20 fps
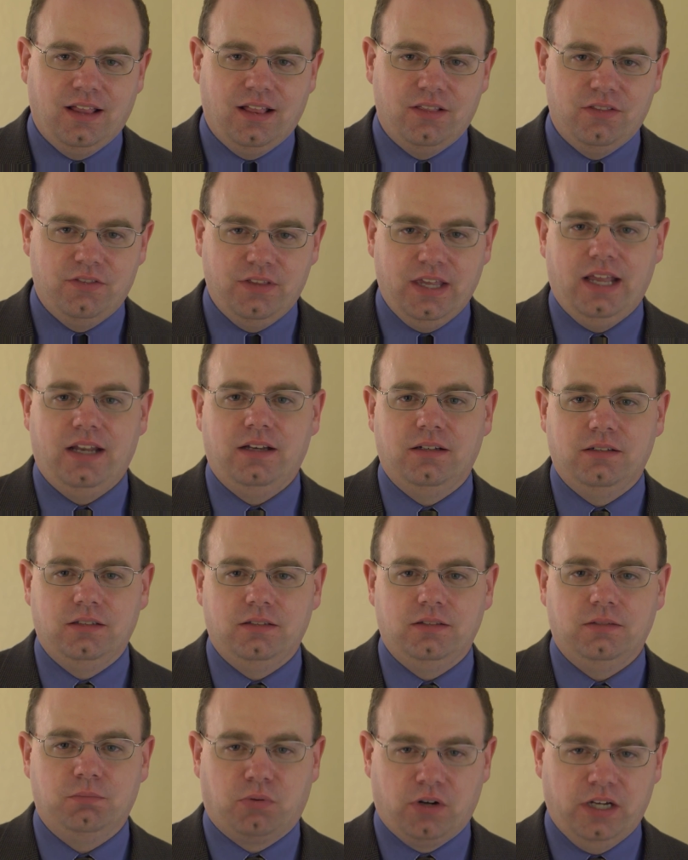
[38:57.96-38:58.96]

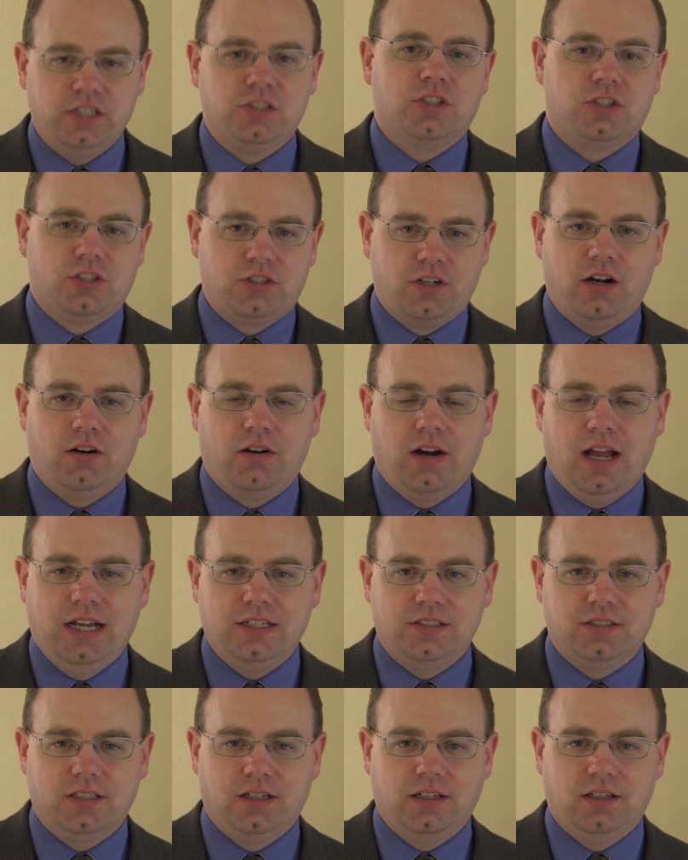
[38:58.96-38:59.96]
then prices start
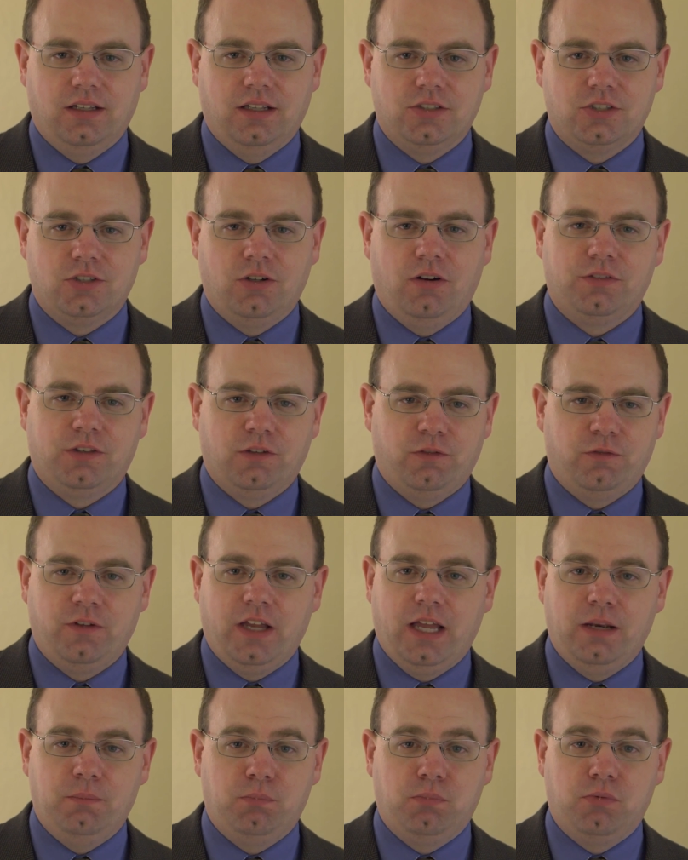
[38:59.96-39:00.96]
rising. And so if the
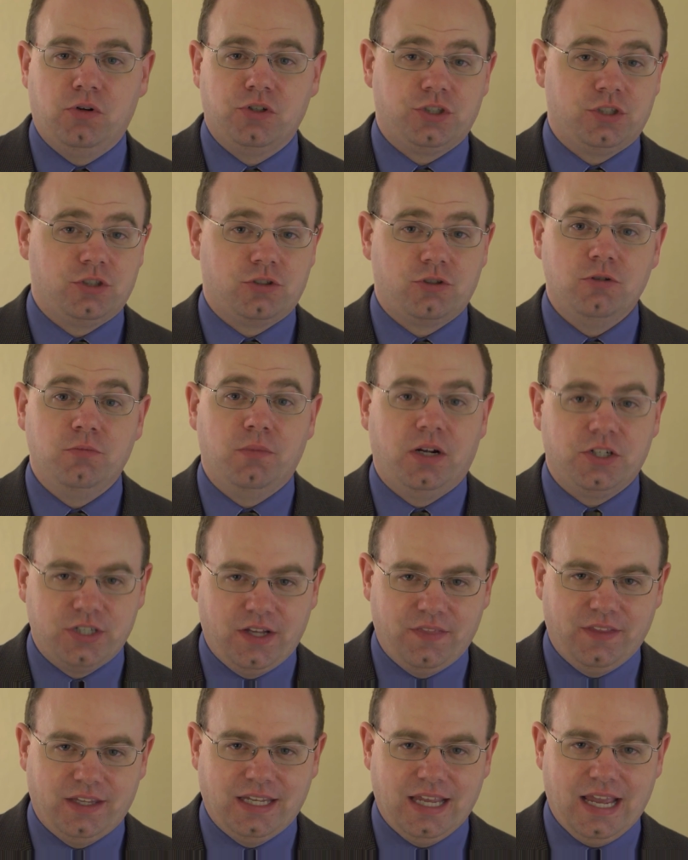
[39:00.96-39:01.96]
Fed pushes too much
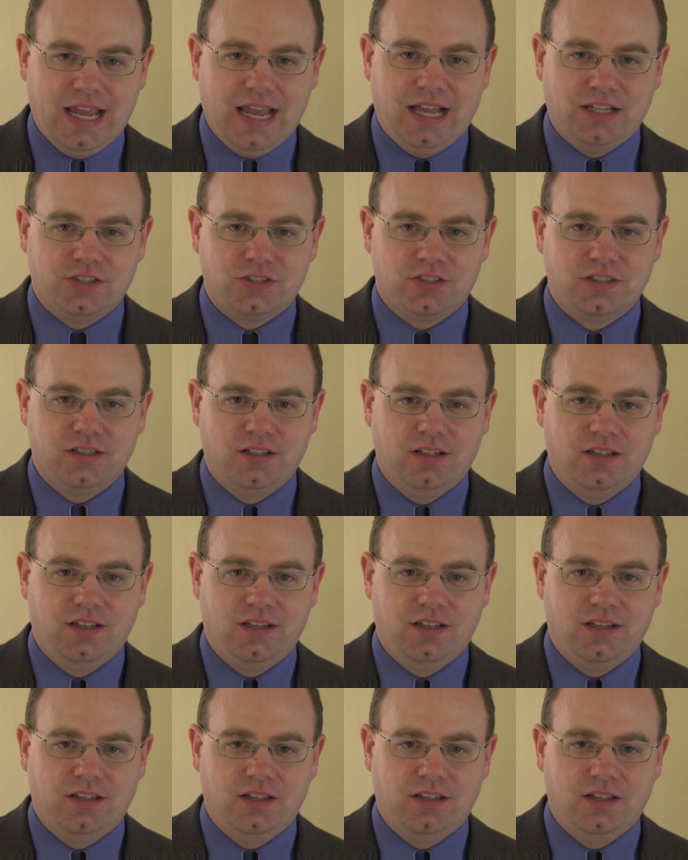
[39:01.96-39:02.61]
on the gas,